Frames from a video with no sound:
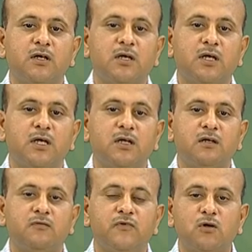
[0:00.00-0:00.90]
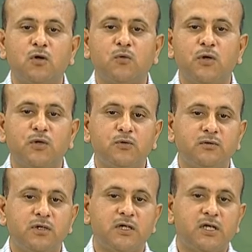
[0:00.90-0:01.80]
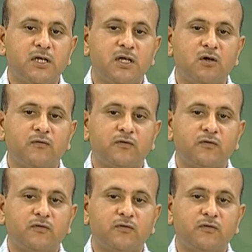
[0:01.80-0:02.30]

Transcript: and we are not going in detail of